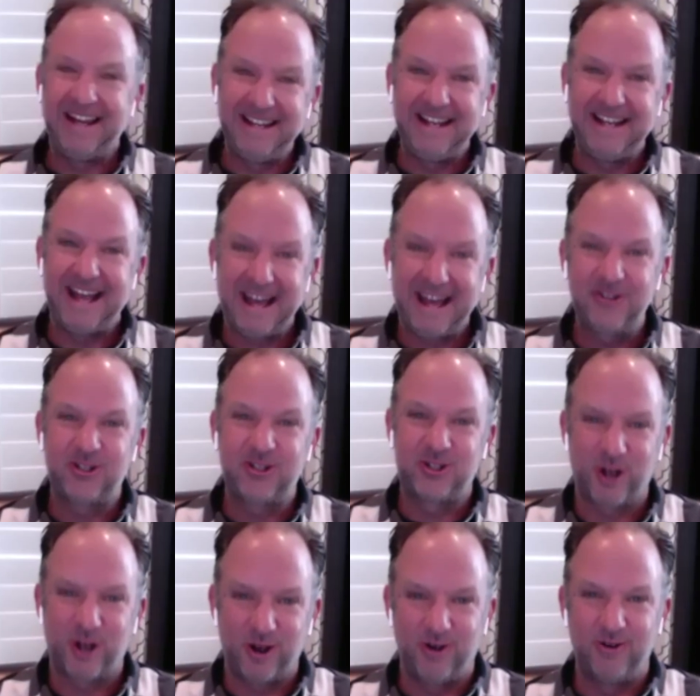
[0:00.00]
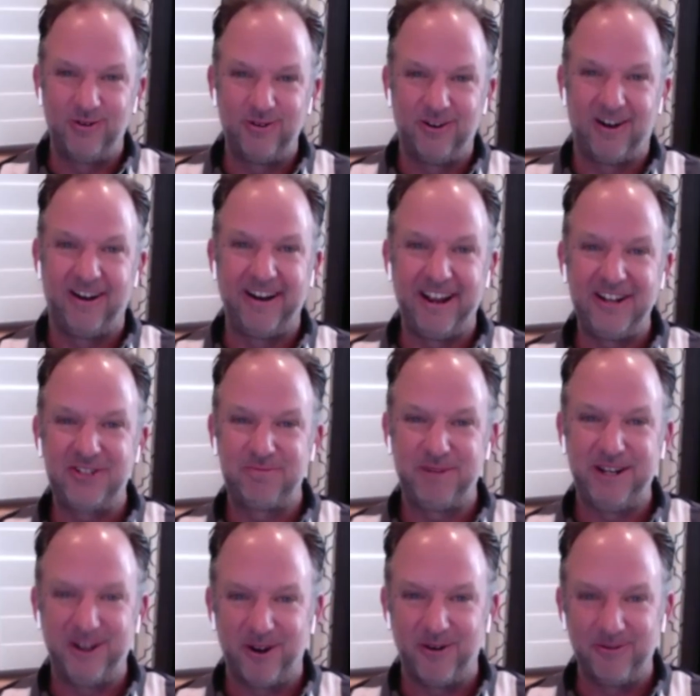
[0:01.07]
he had a show on
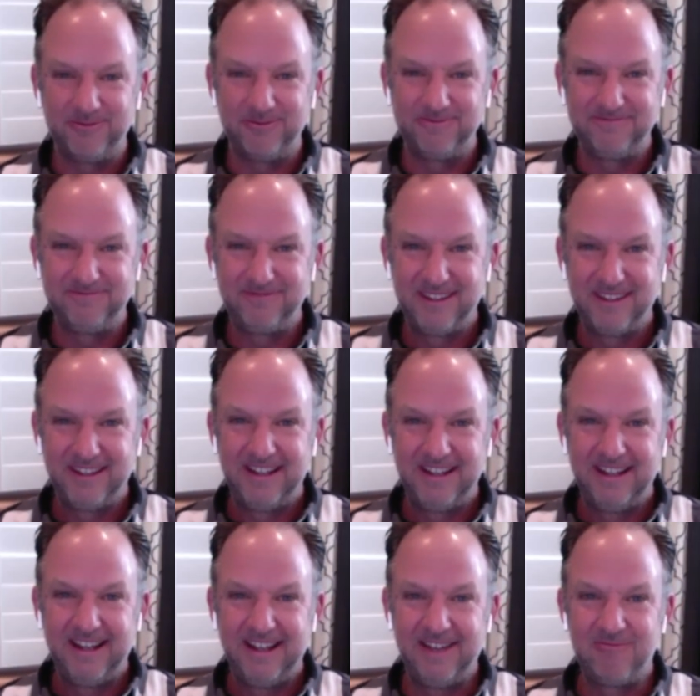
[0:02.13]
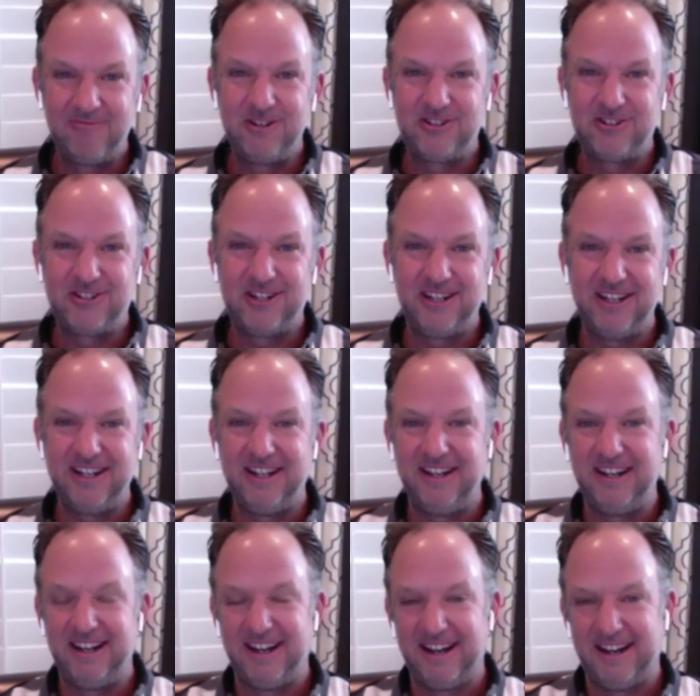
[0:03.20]
HBO in which he
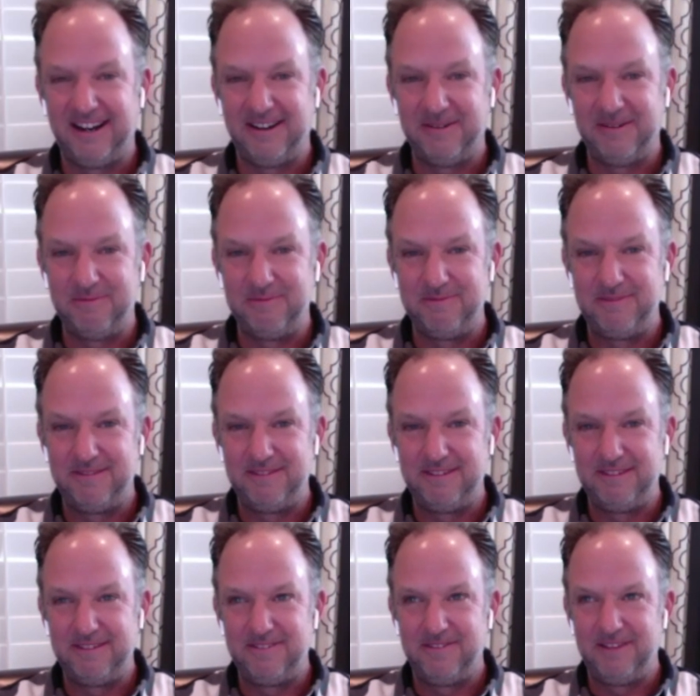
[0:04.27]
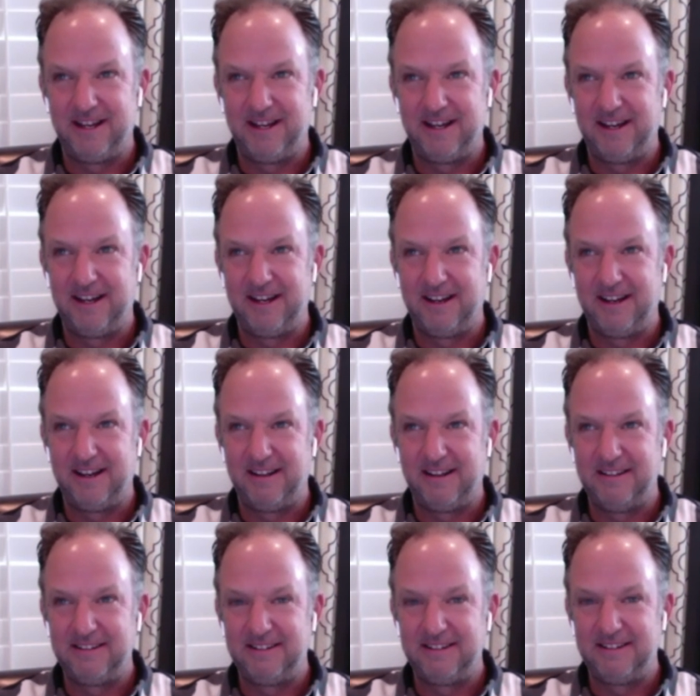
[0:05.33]
um, uh,
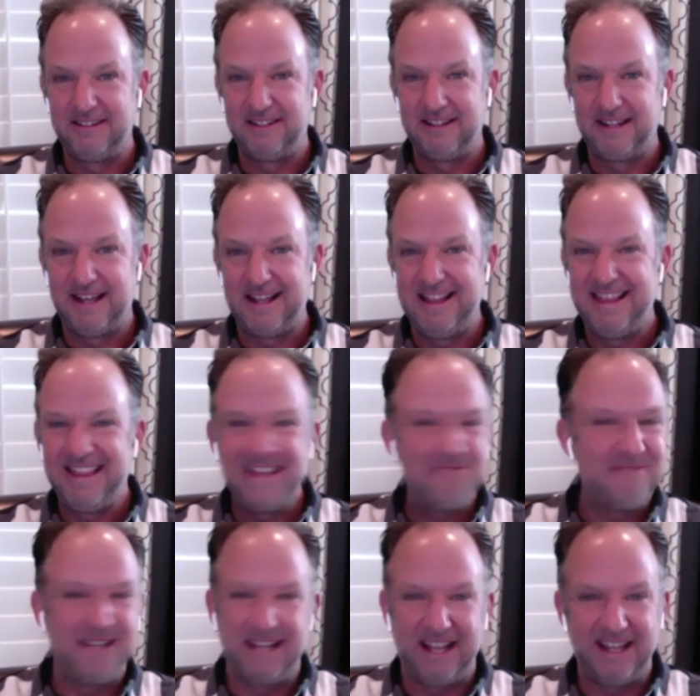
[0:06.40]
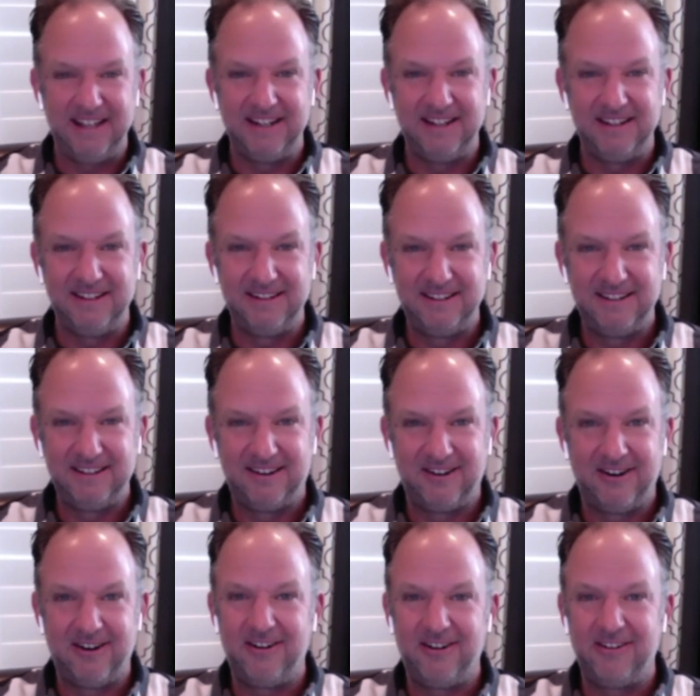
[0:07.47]
eliminated
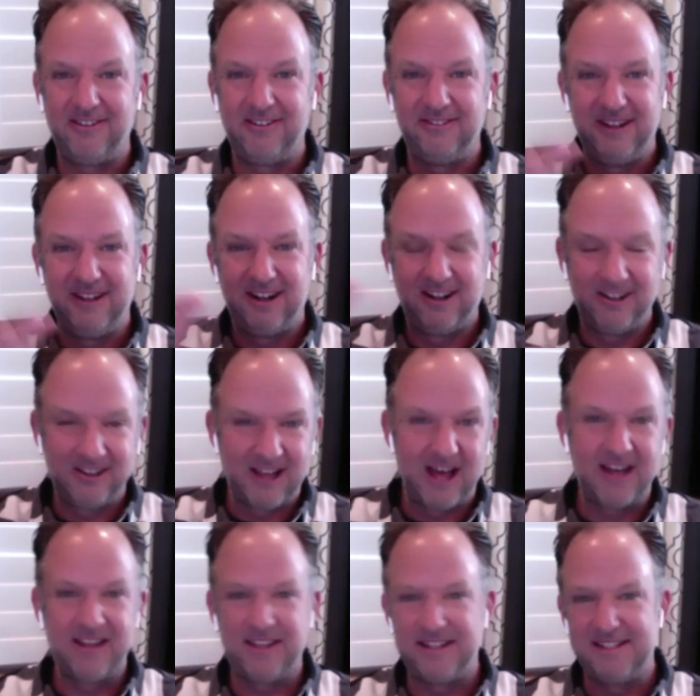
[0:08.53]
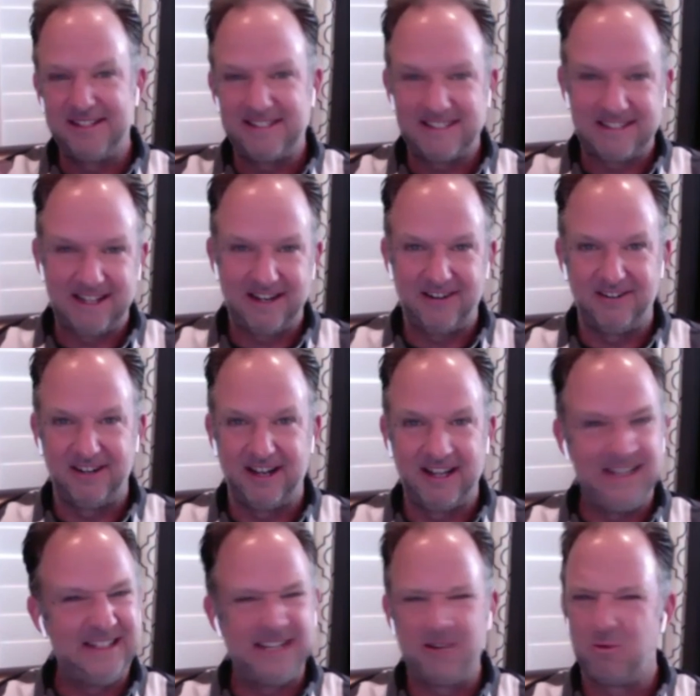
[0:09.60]
all a lot of the hysteria.
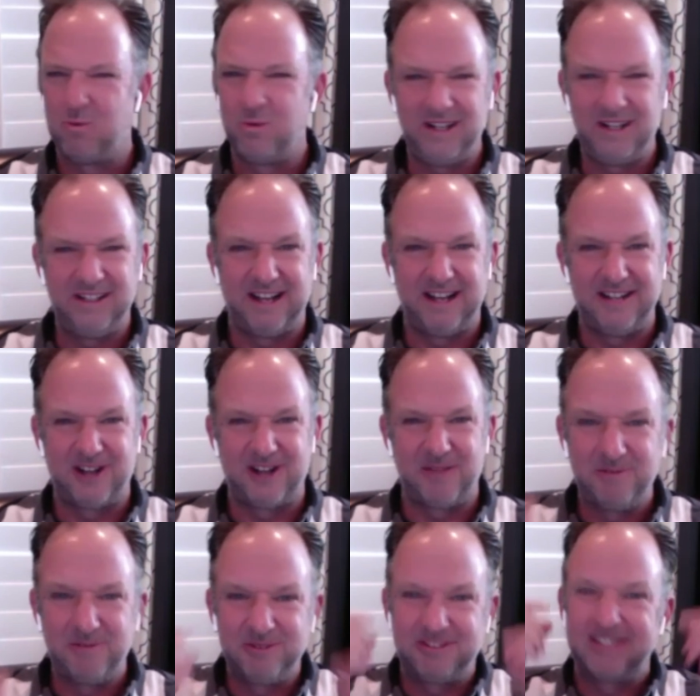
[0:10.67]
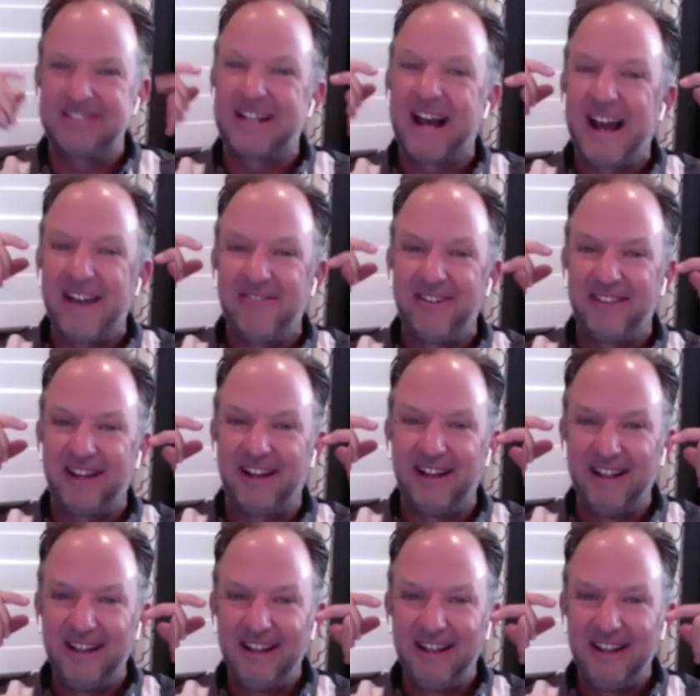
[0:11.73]
He did a really nice job. He was this guy with a.